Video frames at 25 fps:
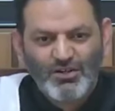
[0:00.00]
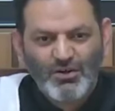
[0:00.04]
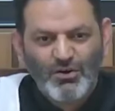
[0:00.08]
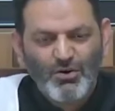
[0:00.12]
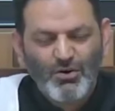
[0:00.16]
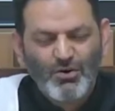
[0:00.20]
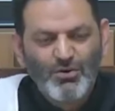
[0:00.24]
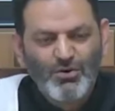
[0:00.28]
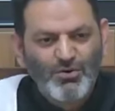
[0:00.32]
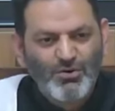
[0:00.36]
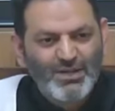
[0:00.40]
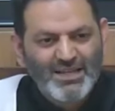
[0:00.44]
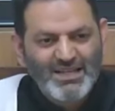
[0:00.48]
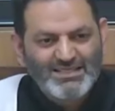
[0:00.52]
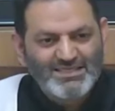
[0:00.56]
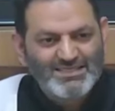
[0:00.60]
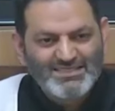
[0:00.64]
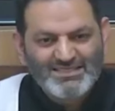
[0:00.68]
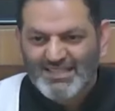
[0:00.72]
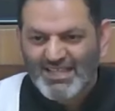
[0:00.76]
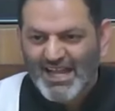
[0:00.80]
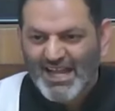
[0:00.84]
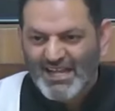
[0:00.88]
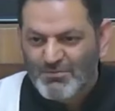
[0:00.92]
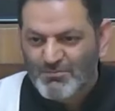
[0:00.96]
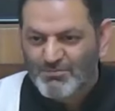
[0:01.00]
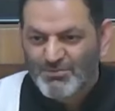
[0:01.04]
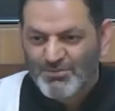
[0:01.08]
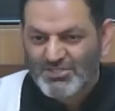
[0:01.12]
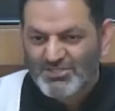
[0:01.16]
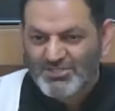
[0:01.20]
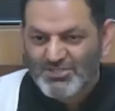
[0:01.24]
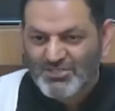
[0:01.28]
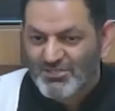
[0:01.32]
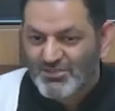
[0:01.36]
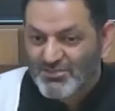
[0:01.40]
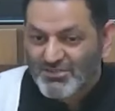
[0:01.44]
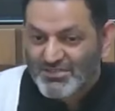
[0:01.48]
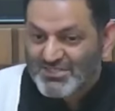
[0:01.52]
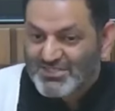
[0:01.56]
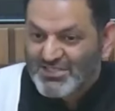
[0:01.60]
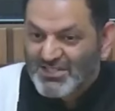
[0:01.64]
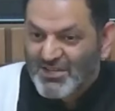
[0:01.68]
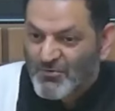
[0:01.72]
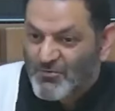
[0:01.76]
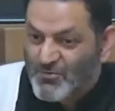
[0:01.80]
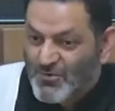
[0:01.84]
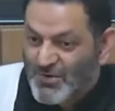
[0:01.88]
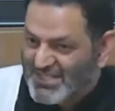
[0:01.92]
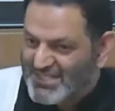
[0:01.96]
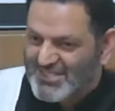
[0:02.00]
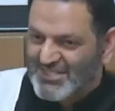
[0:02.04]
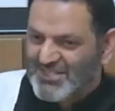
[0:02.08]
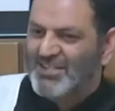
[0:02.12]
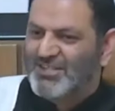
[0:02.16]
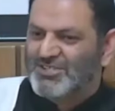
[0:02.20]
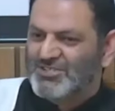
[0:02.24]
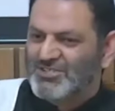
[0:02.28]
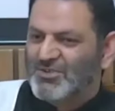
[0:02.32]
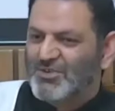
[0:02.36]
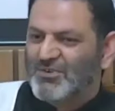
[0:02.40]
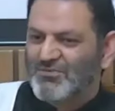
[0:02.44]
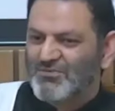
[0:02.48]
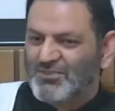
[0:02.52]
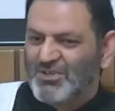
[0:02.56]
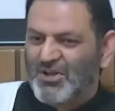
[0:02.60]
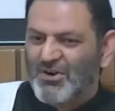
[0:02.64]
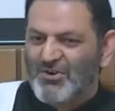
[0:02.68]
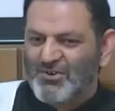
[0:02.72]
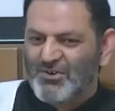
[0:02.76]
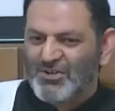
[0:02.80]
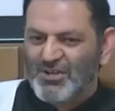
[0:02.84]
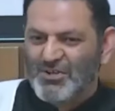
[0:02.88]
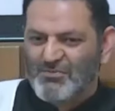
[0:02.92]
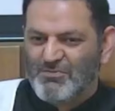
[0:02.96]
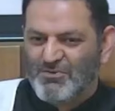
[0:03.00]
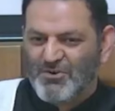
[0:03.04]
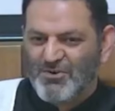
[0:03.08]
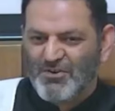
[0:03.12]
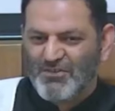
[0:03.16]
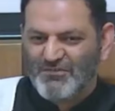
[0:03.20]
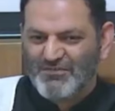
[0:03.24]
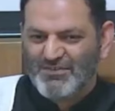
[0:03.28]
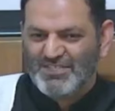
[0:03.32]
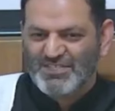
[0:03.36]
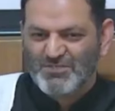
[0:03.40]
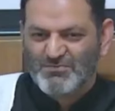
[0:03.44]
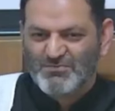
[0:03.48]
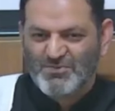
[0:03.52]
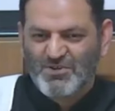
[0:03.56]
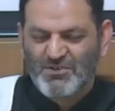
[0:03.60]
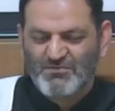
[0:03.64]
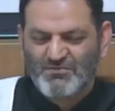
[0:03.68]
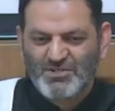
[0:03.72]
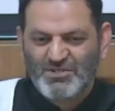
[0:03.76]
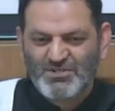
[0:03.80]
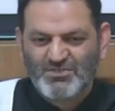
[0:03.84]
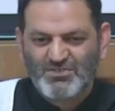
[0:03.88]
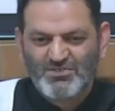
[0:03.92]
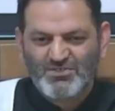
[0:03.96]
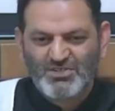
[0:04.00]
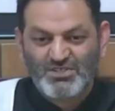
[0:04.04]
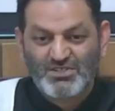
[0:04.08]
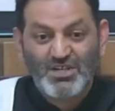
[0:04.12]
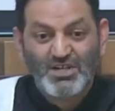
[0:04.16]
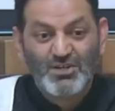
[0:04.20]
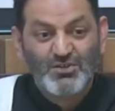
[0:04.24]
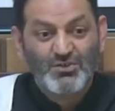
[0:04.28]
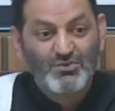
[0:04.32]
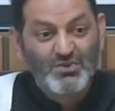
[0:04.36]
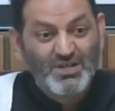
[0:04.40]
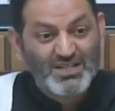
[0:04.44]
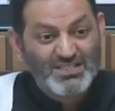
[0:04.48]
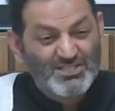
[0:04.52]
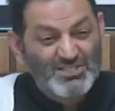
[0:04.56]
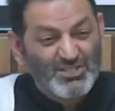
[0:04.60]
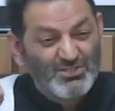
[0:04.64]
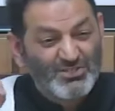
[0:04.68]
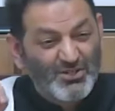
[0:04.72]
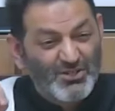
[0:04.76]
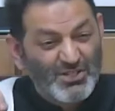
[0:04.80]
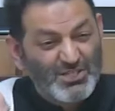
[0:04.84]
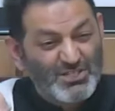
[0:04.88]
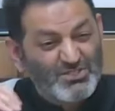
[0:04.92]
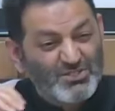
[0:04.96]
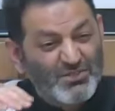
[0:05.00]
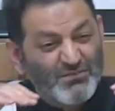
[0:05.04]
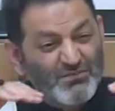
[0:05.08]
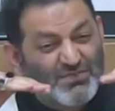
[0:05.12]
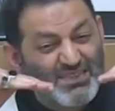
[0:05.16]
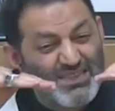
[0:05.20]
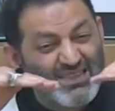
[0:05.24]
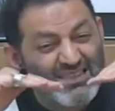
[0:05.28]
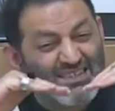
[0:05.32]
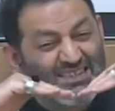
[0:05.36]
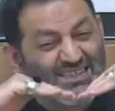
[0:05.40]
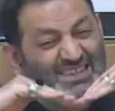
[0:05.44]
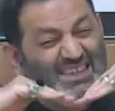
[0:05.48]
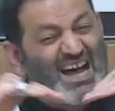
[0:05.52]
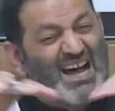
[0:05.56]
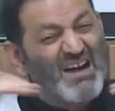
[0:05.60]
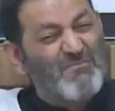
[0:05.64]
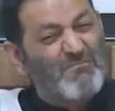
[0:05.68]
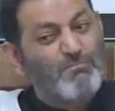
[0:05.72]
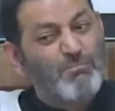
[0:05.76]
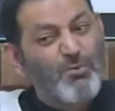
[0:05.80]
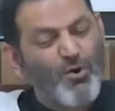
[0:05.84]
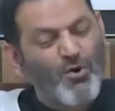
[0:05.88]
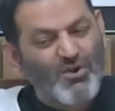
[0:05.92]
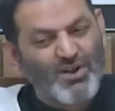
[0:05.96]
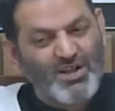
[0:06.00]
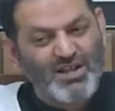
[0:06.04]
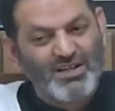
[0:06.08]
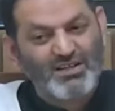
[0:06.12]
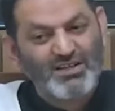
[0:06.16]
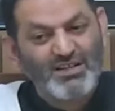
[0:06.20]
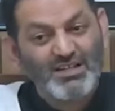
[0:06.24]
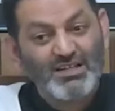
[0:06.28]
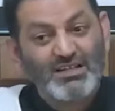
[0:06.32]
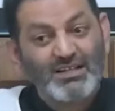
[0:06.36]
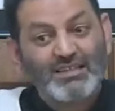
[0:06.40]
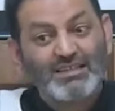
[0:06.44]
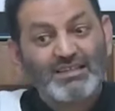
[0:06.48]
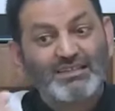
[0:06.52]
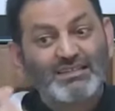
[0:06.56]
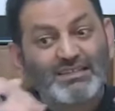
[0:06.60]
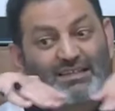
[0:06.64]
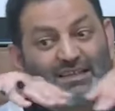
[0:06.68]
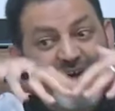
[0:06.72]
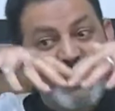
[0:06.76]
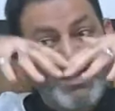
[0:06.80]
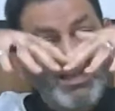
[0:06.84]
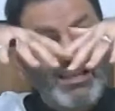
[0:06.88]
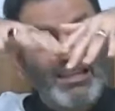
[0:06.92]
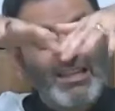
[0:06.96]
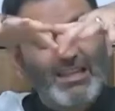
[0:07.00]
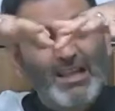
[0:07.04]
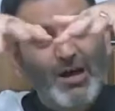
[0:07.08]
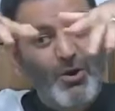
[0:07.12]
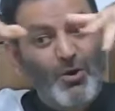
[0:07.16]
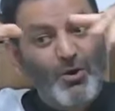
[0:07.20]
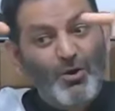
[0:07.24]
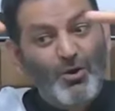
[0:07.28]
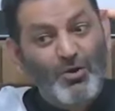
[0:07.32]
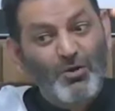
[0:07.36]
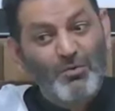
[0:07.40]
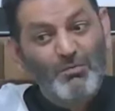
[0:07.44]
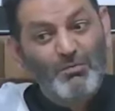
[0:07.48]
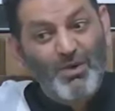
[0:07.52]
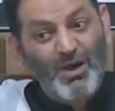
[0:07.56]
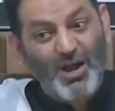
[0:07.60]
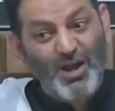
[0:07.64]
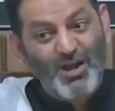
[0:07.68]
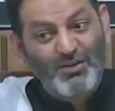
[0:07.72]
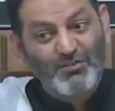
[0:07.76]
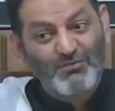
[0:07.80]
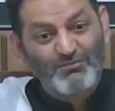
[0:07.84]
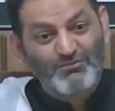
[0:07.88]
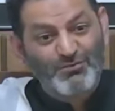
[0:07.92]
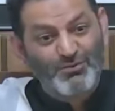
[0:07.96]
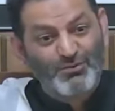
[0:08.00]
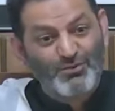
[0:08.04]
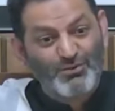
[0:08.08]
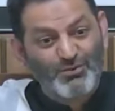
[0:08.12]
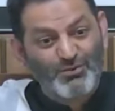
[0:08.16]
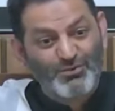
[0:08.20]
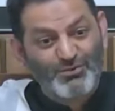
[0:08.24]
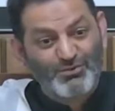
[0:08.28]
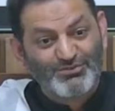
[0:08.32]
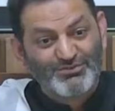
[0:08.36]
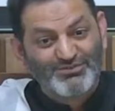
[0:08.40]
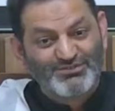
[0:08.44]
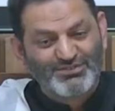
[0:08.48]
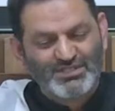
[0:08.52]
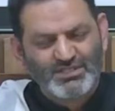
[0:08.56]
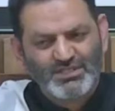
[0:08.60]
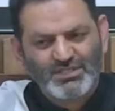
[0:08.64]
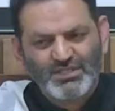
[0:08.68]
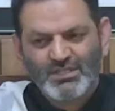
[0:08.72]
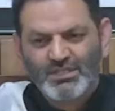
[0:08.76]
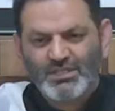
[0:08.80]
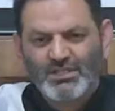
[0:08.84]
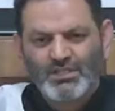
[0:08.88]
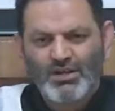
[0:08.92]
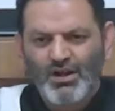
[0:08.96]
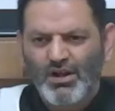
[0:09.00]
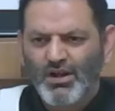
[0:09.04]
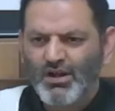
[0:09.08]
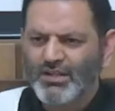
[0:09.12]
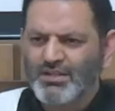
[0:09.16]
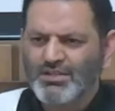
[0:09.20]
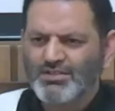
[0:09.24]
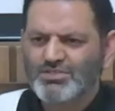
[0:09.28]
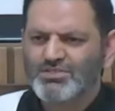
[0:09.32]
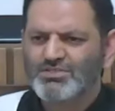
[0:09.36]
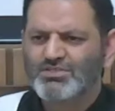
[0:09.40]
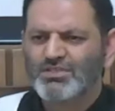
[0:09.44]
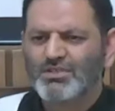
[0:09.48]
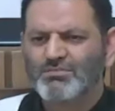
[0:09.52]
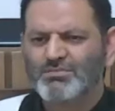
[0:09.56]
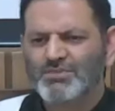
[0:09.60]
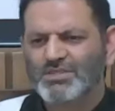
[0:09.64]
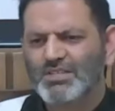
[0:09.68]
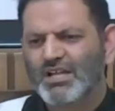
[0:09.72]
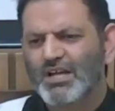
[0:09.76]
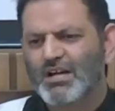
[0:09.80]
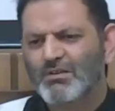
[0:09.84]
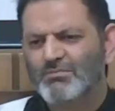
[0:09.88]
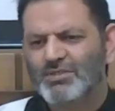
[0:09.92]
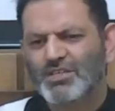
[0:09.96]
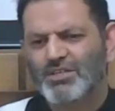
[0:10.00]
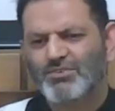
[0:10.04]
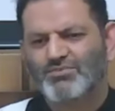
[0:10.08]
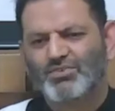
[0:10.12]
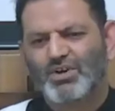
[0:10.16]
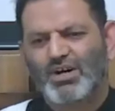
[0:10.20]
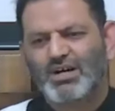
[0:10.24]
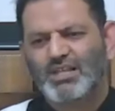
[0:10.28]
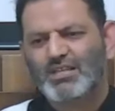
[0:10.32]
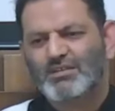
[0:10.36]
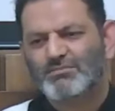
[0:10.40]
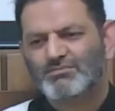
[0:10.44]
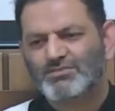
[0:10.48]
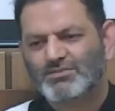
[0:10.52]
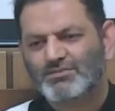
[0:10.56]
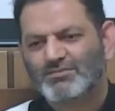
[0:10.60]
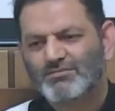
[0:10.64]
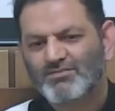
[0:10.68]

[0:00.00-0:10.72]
Who is that person who is the witness of the Holy Prophet's prophethood, who has the knowledge of the book, the lawh mahfuz? Ali ibn Abi Talib.